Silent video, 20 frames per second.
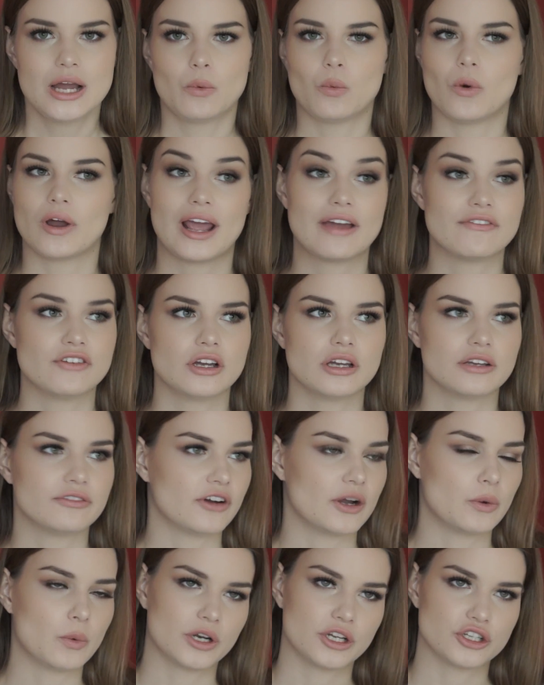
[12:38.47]
Whatever, if
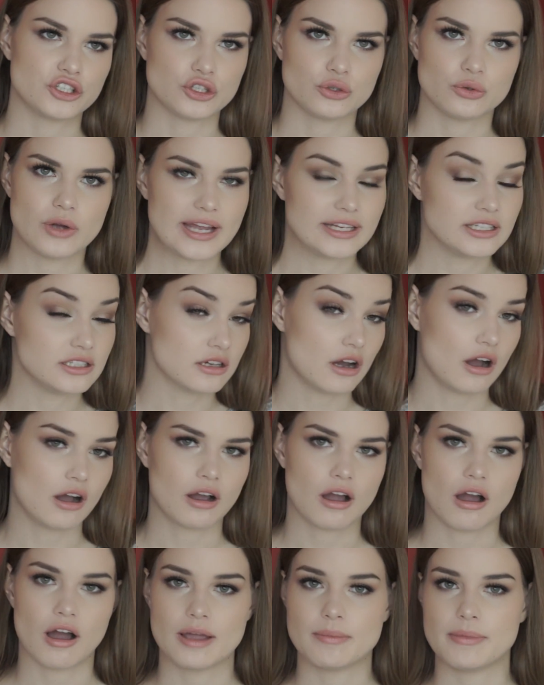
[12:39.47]
I want to do a
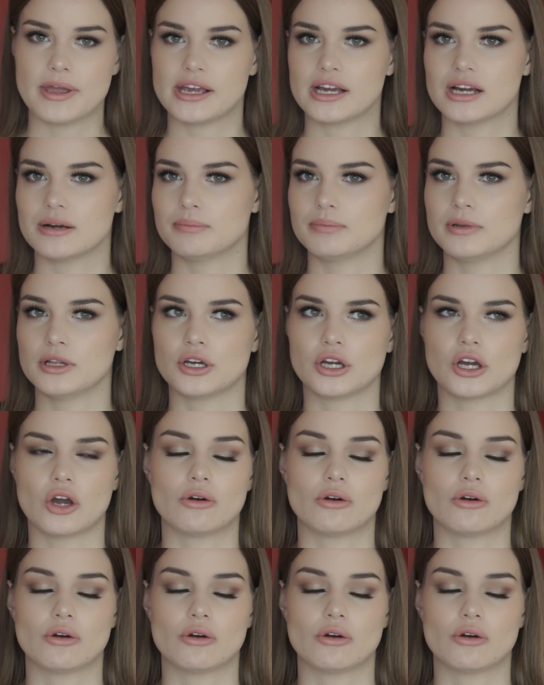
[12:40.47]
dark eye makeup look,